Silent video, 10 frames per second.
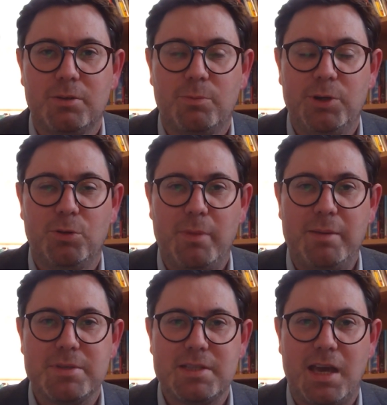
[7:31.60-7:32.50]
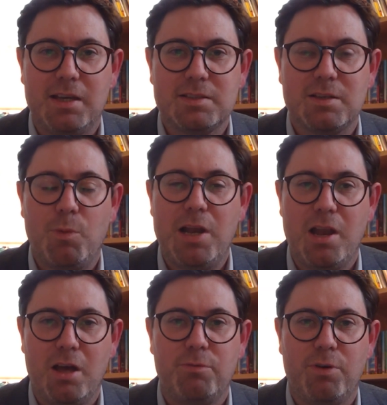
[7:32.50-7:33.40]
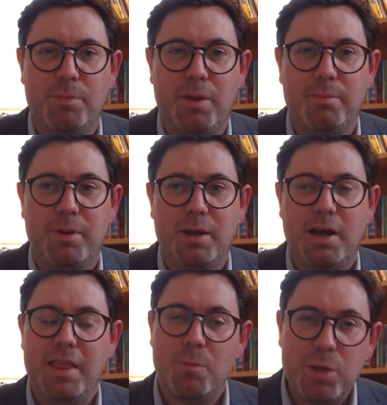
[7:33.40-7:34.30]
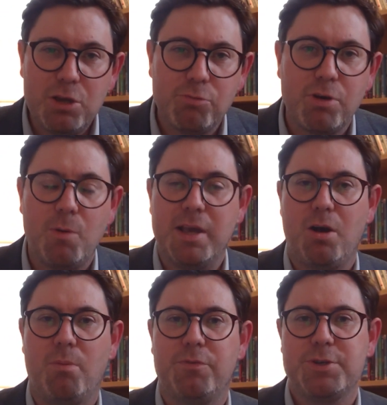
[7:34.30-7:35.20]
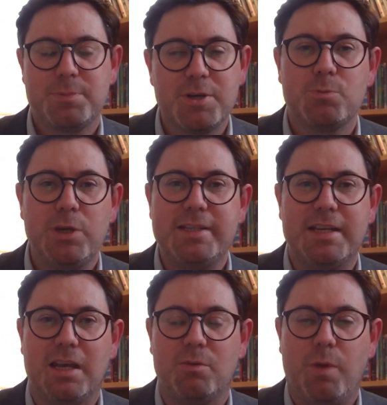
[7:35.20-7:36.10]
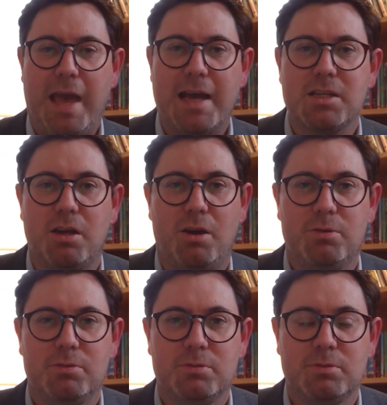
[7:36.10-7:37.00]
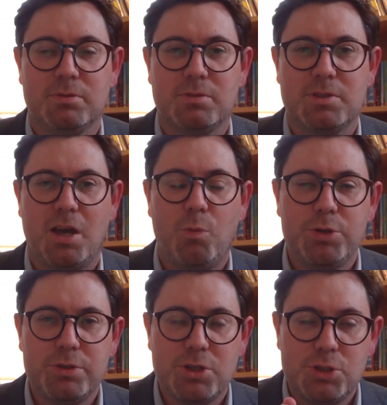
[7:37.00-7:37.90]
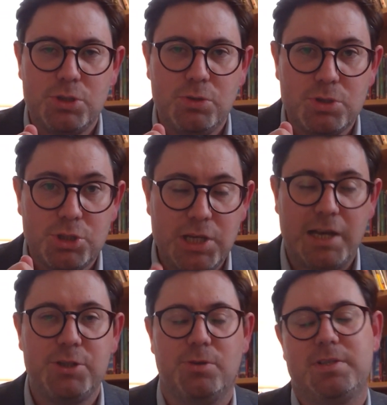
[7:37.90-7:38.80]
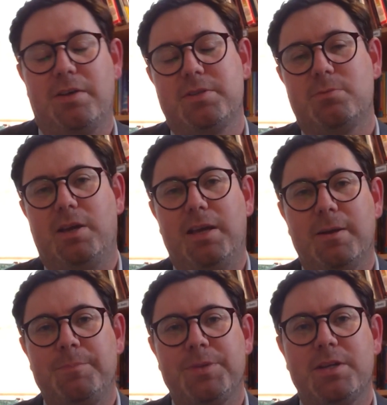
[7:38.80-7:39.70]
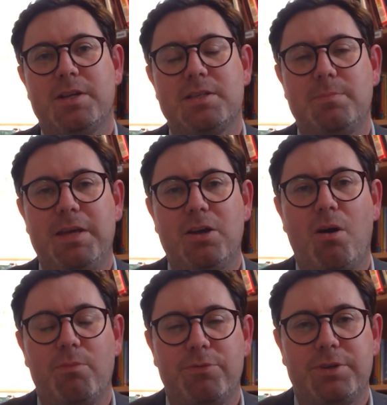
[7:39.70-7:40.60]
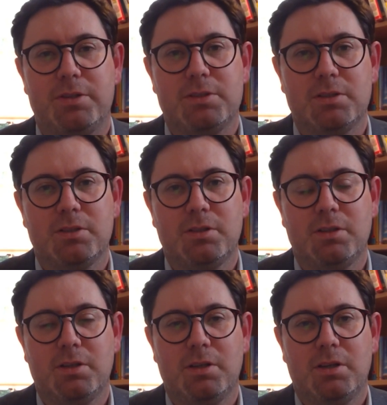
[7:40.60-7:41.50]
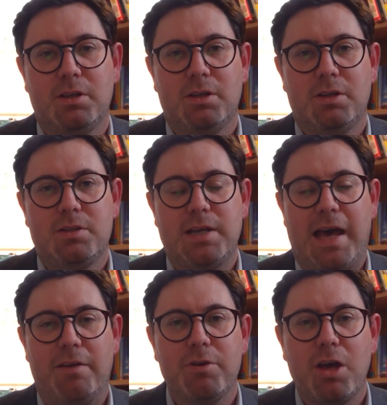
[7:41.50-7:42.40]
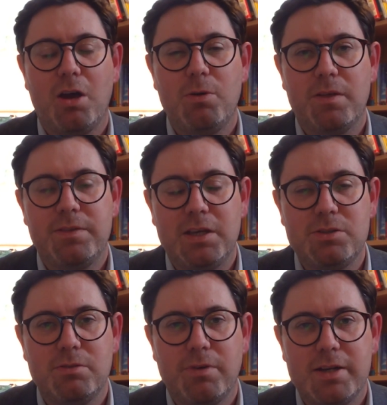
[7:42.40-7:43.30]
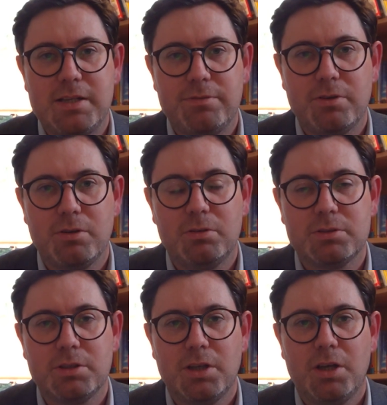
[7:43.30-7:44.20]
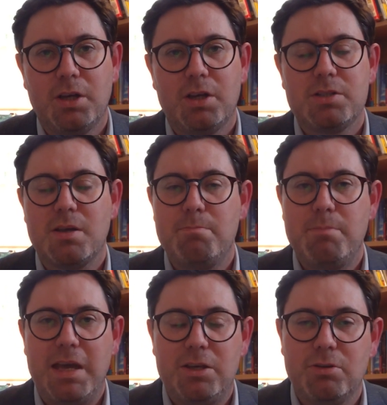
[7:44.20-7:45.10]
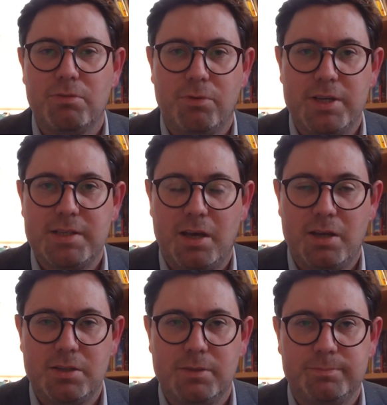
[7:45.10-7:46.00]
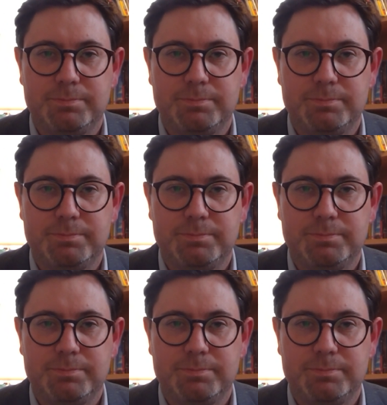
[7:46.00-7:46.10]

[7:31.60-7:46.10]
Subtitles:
We all make mistakes and we learn from them. And then we grow in confidence because we did it, we had a go. So I want you to challenge yourselves this week to be confident, to have a go at things you find difficult, to make your voice heard.